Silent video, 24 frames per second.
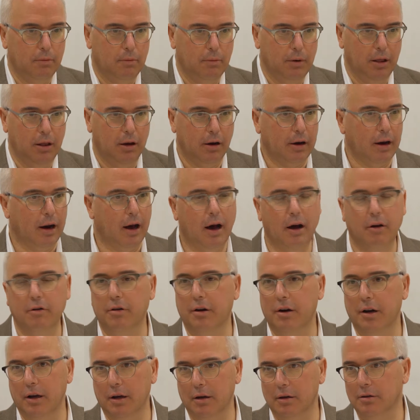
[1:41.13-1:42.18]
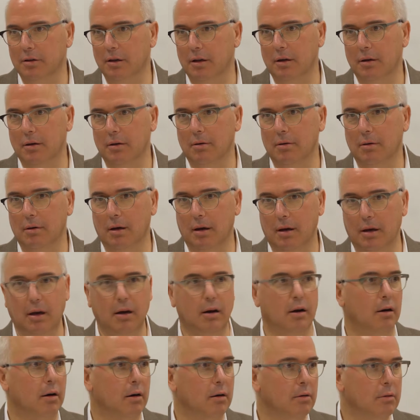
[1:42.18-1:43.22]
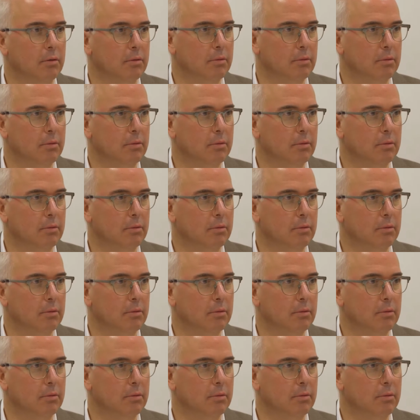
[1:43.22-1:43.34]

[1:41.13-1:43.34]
we'd look at 100 deals a year,